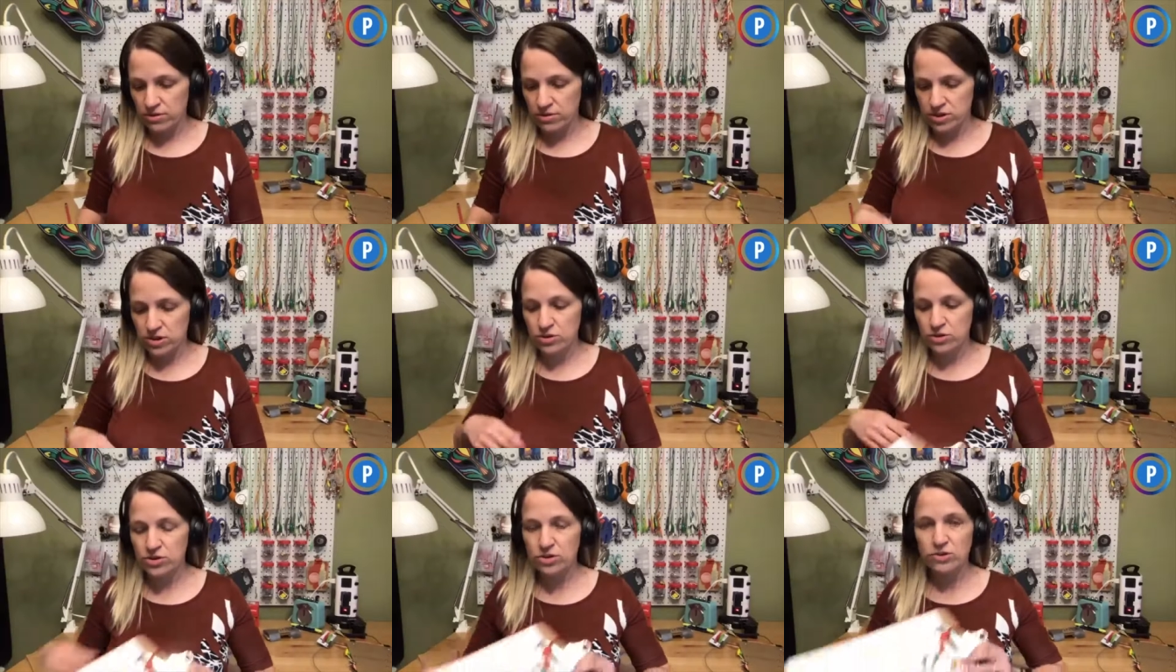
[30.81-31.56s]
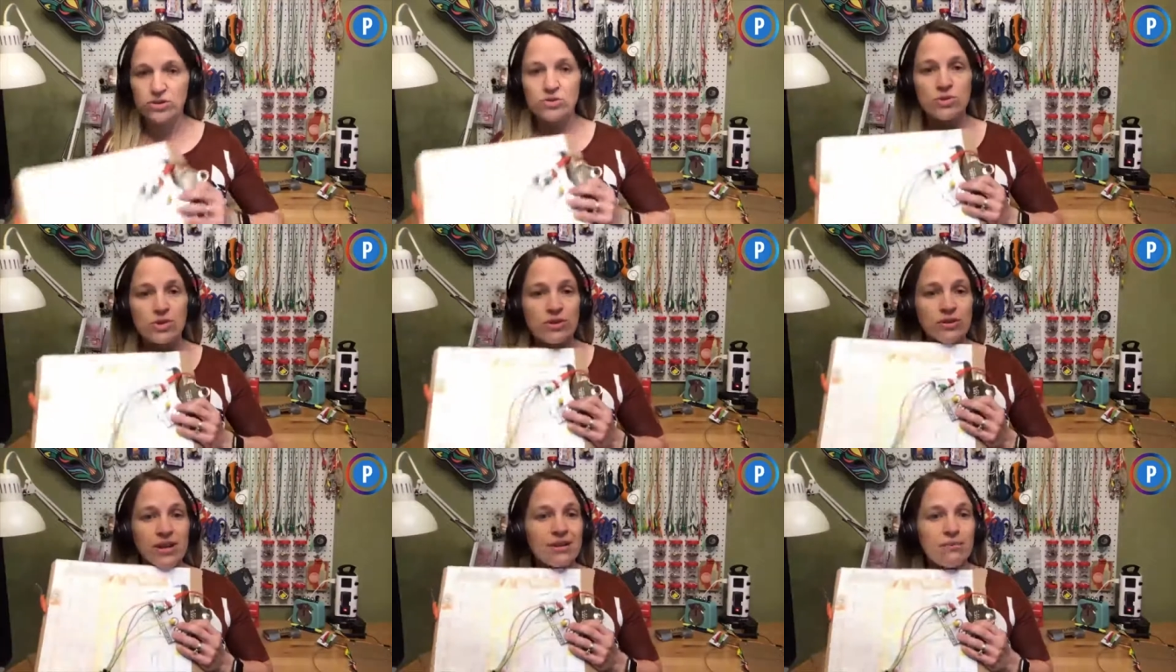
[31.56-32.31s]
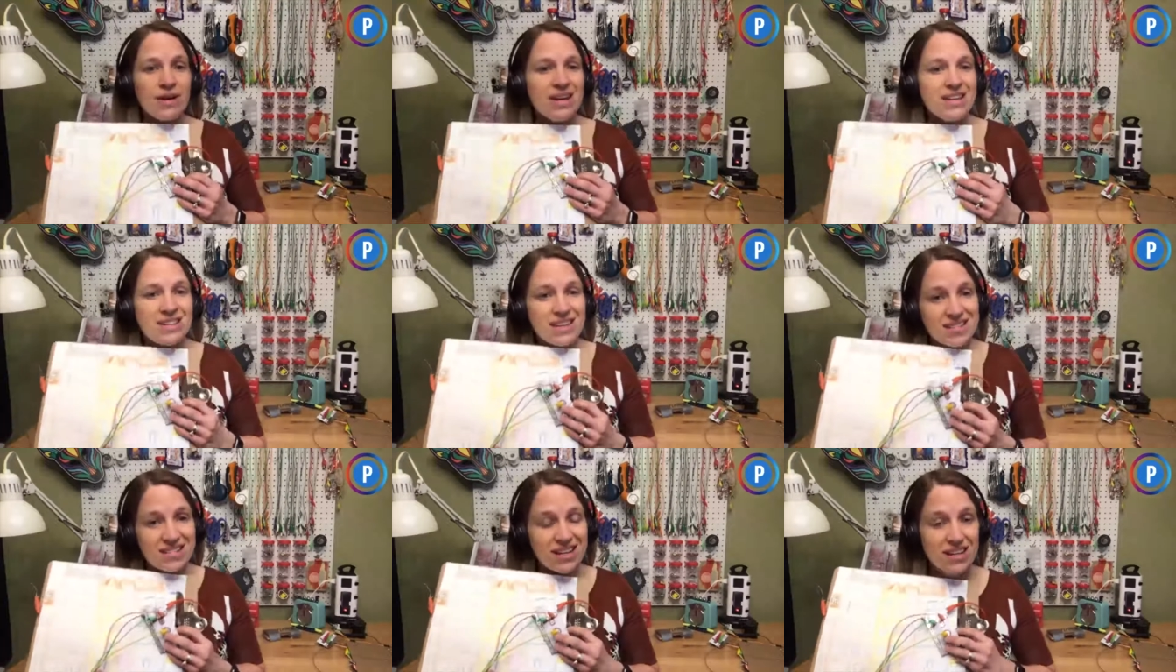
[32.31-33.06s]
So your students will learn how to make
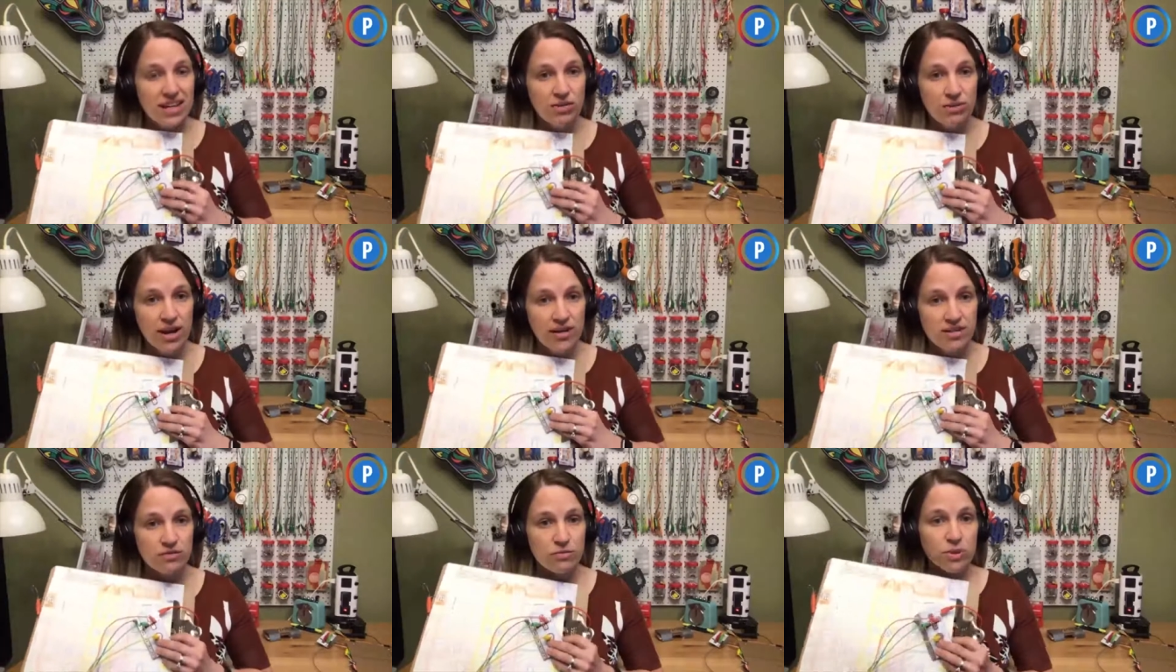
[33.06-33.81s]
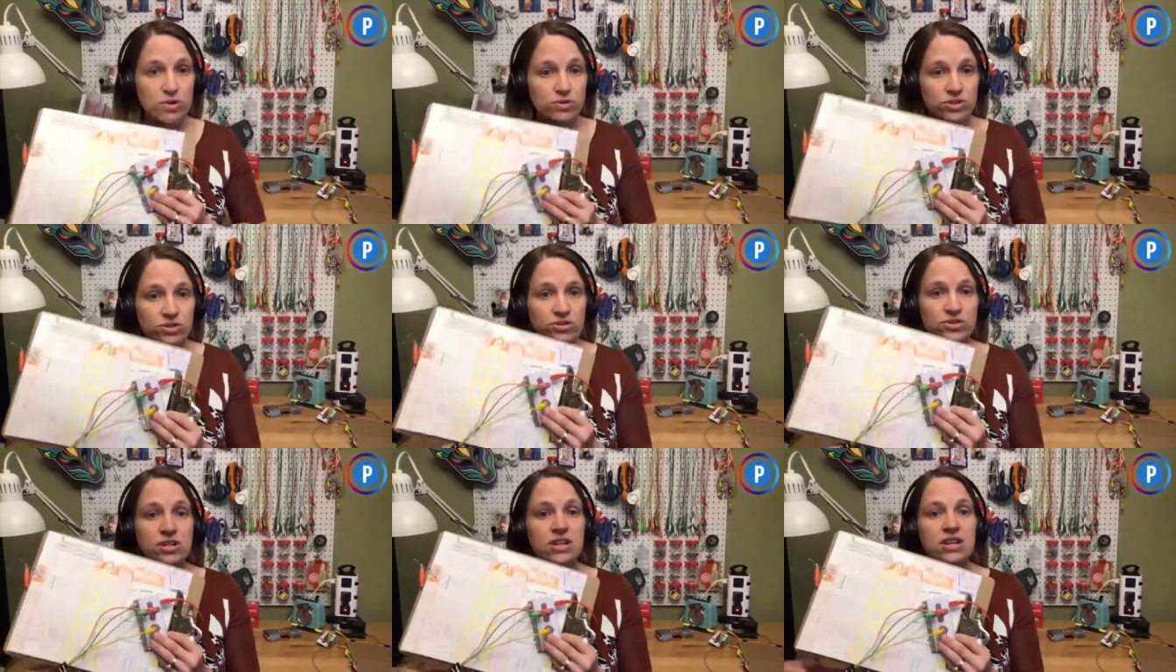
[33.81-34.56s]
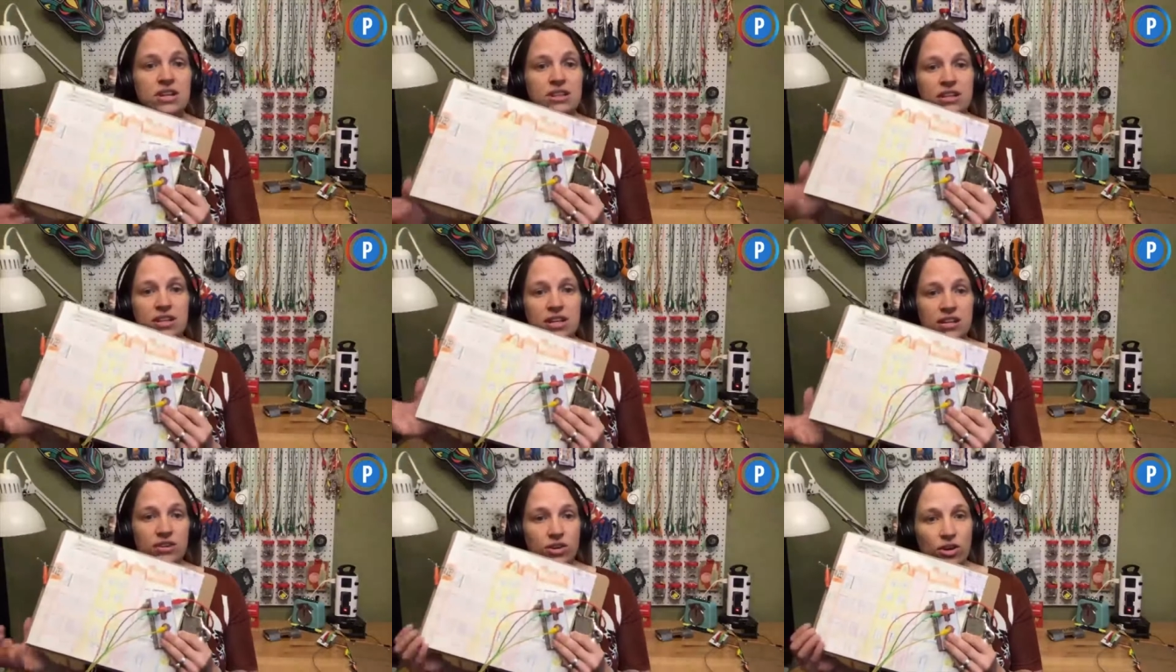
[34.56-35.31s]
things like interactive posters that they
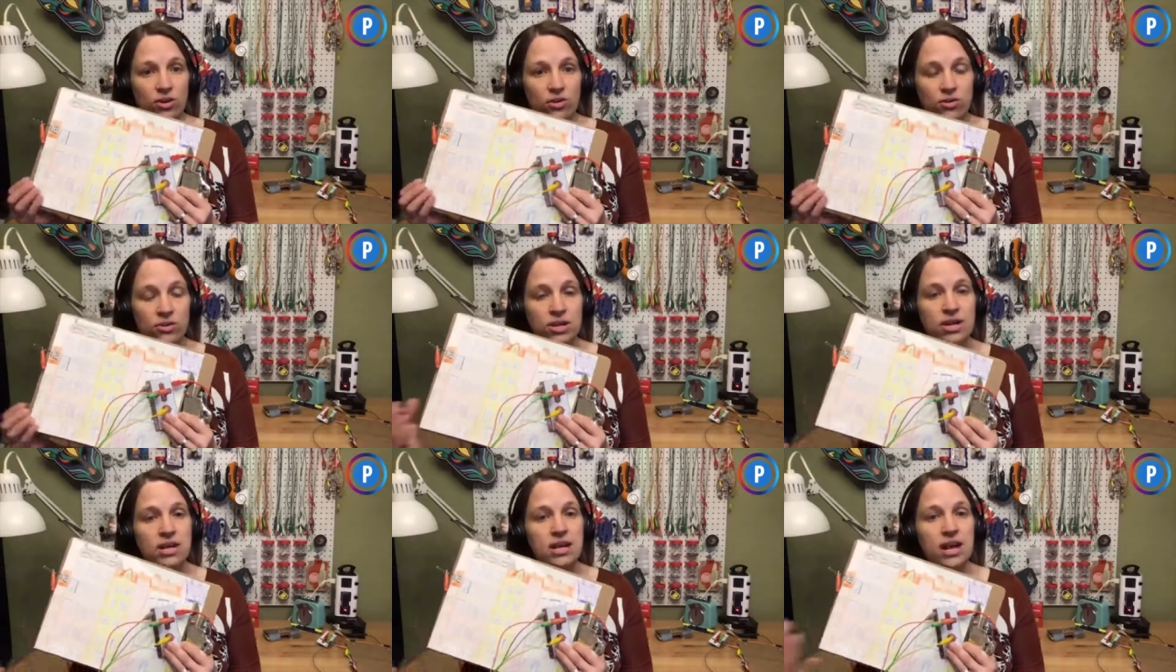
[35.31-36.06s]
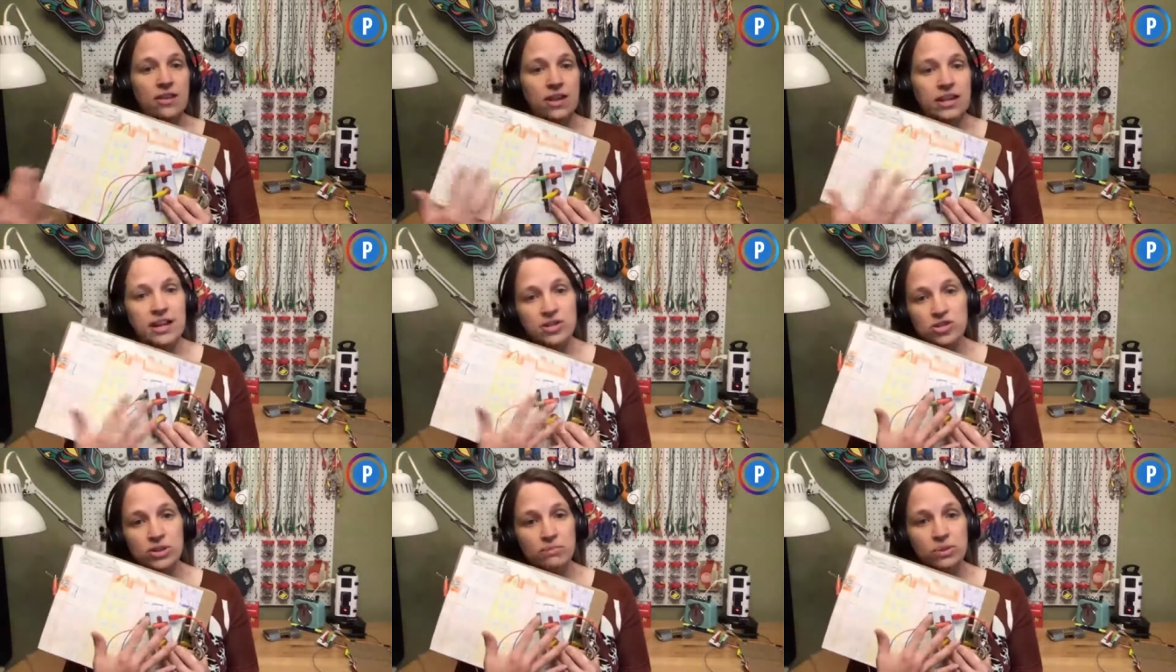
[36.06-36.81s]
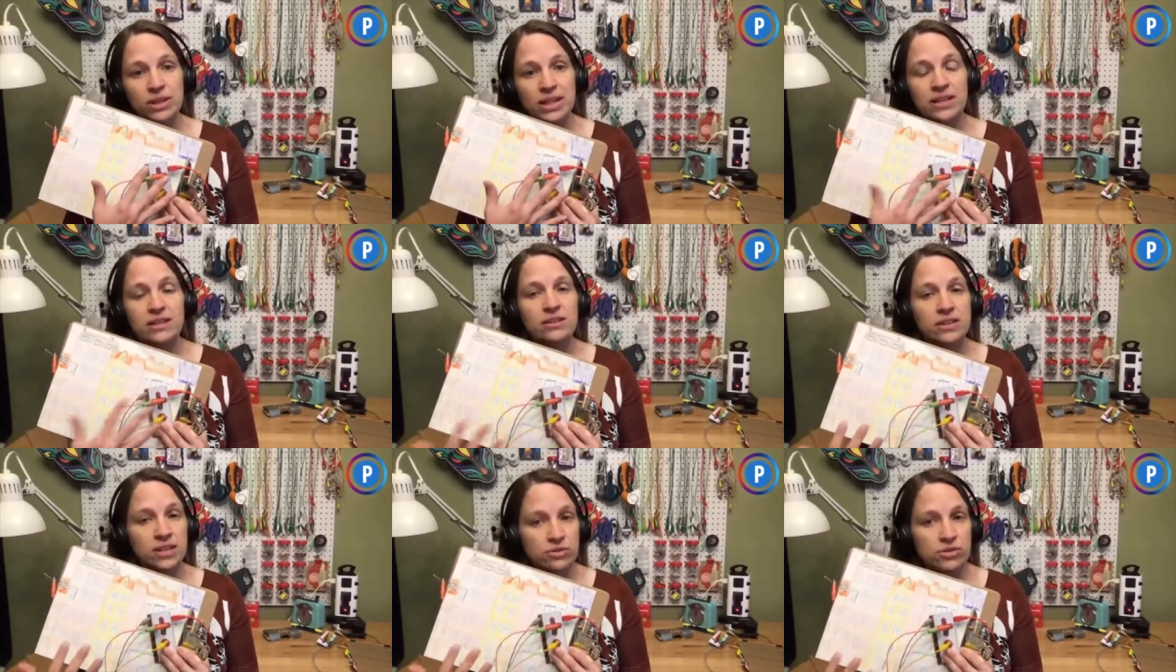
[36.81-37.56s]
can code, and they can actually blend
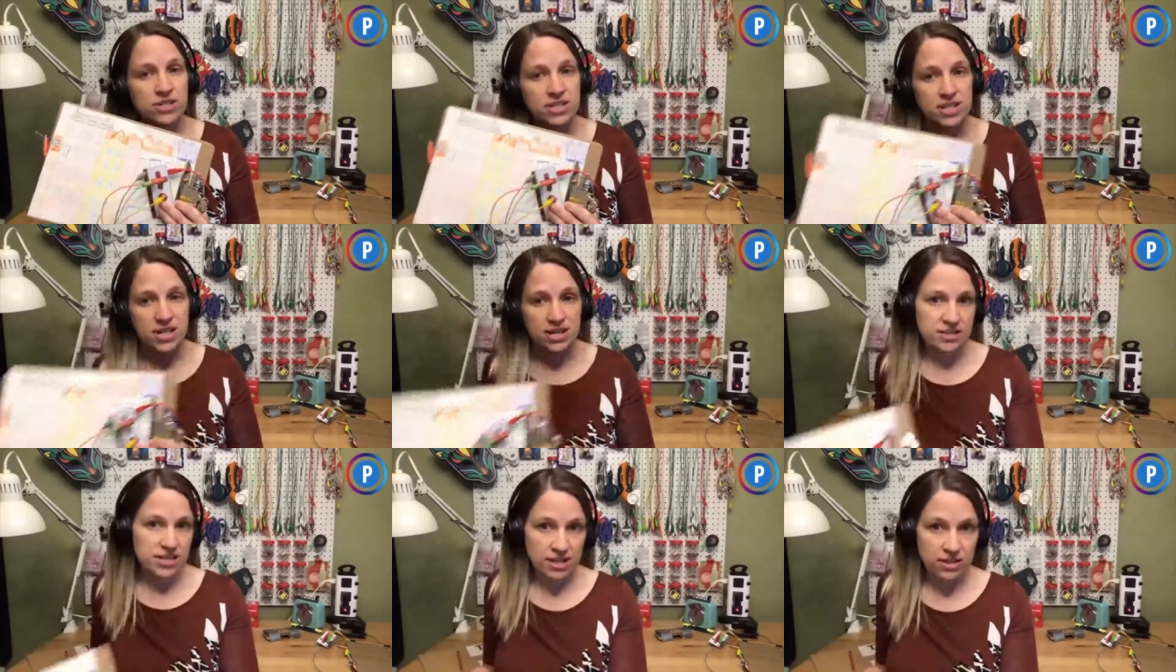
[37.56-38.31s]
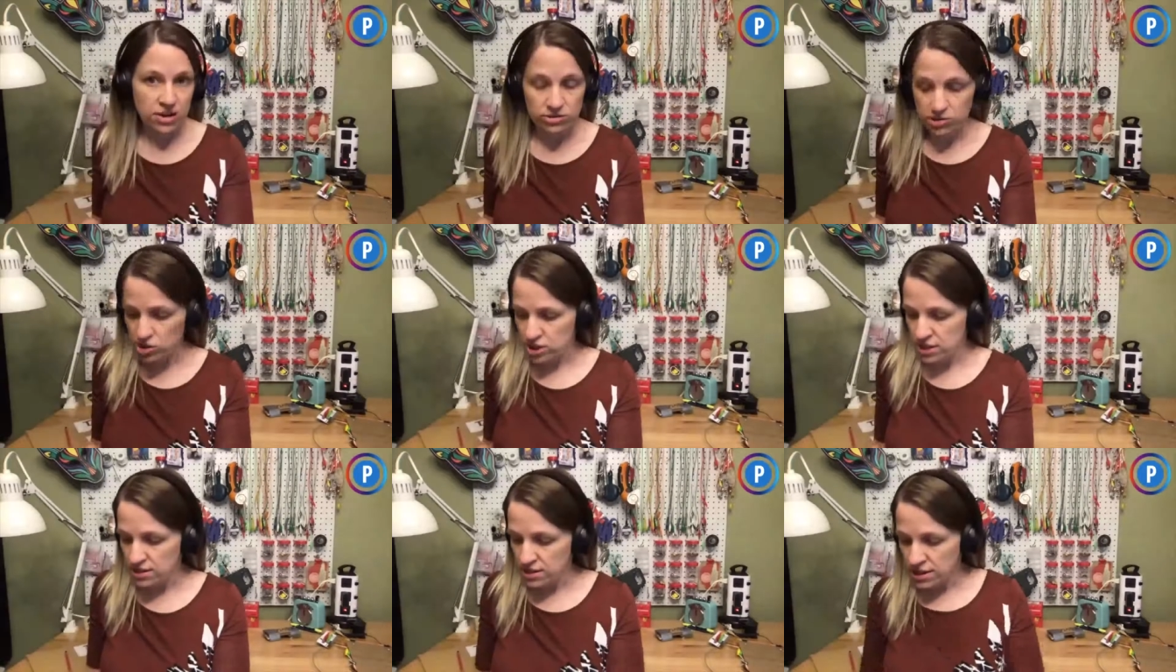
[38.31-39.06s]
literacy and technology.